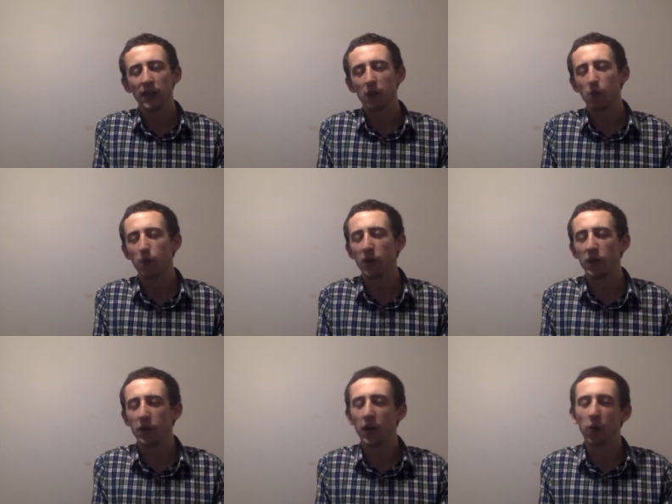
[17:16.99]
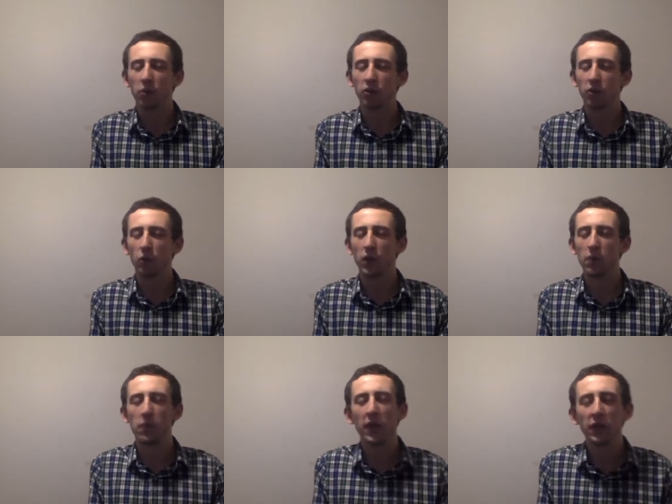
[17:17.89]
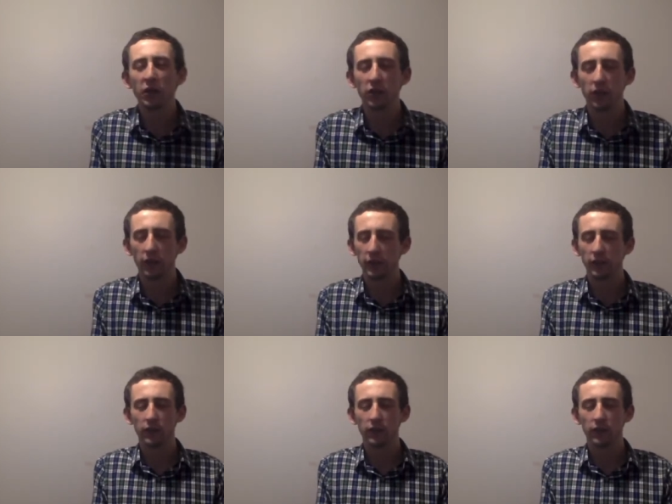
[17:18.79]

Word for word: and we pray you help us to wait patiently